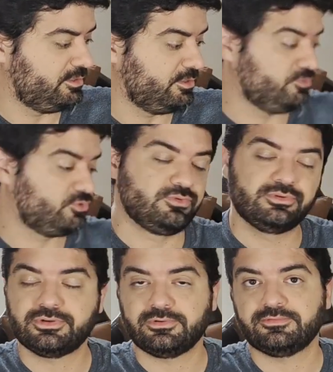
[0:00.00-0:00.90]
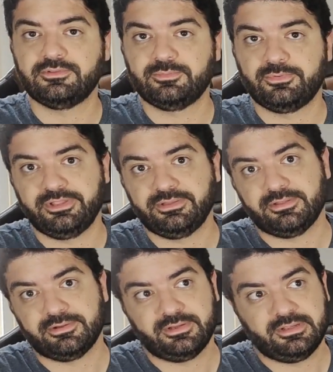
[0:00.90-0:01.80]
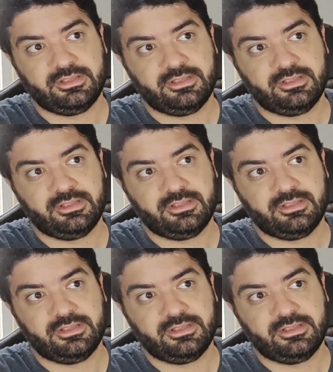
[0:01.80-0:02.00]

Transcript: the construction of the printer